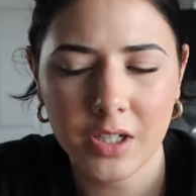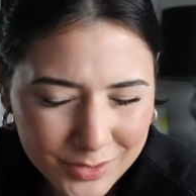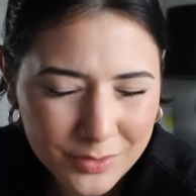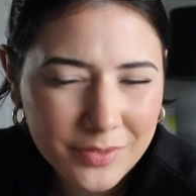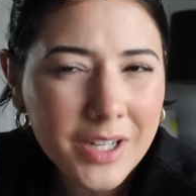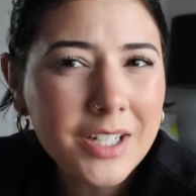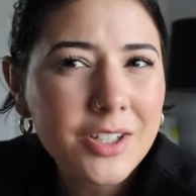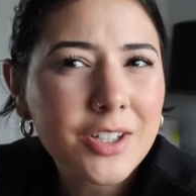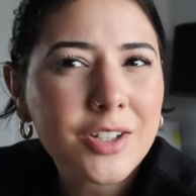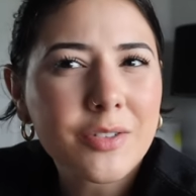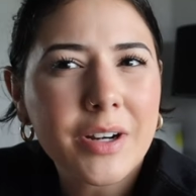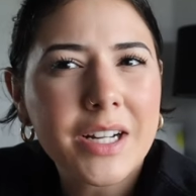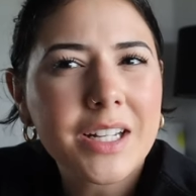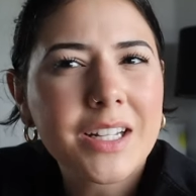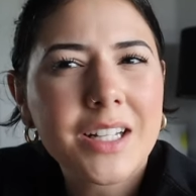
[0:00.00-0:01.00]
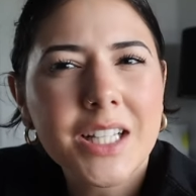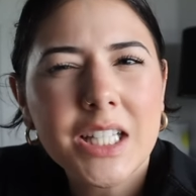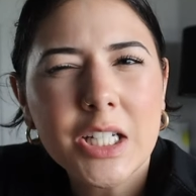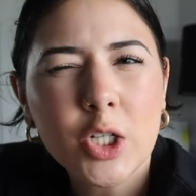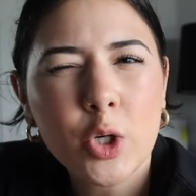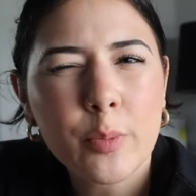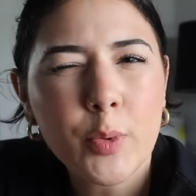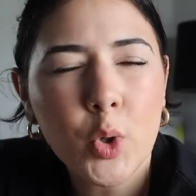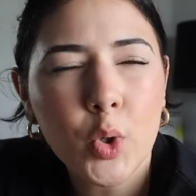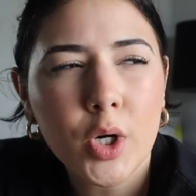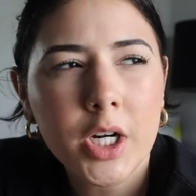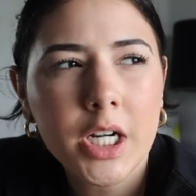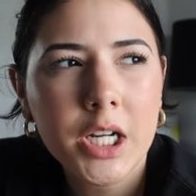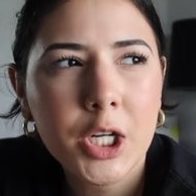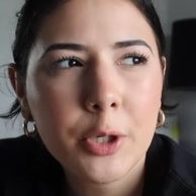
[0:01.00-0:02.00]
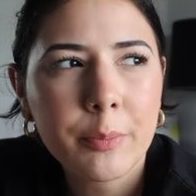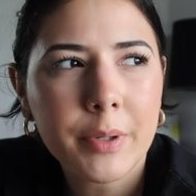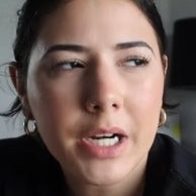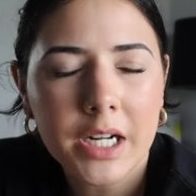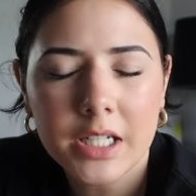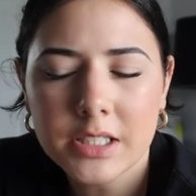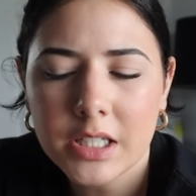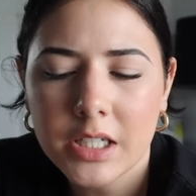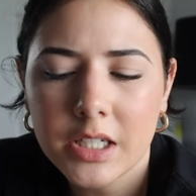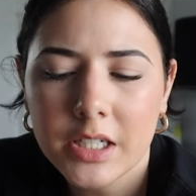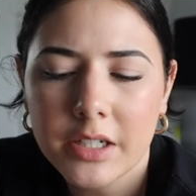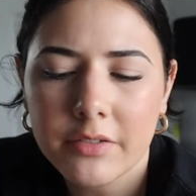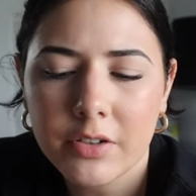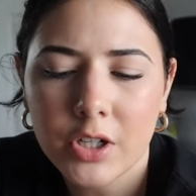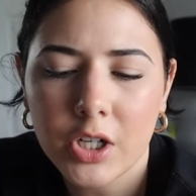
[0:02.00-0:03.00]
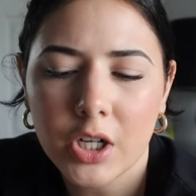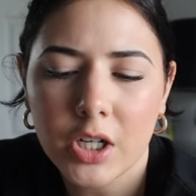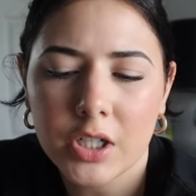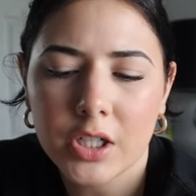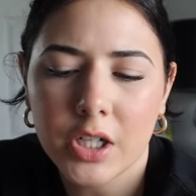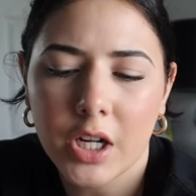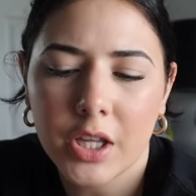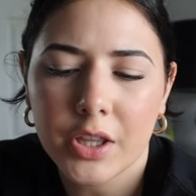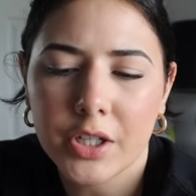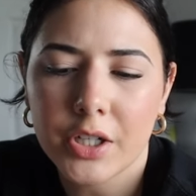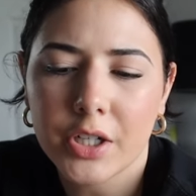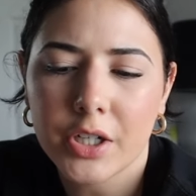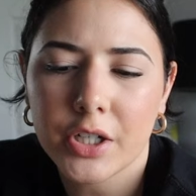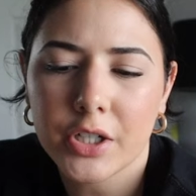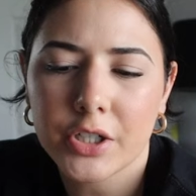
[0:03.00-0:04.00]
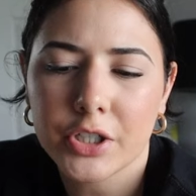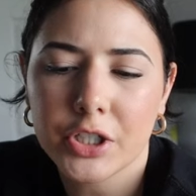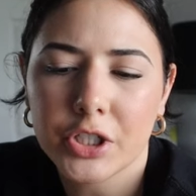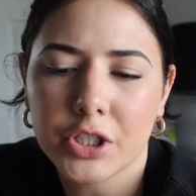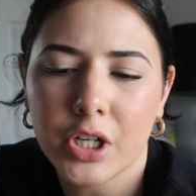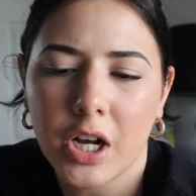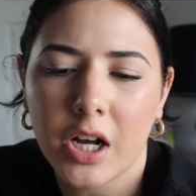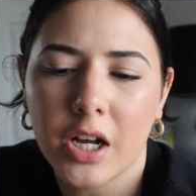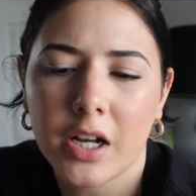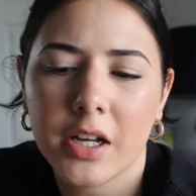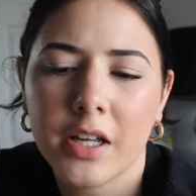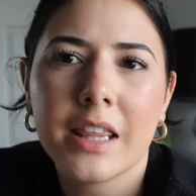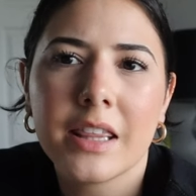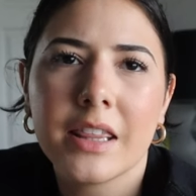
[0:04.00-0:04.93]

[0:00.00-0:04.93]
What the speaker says: I do find her writing a little boring, but I guess I could give her another shot.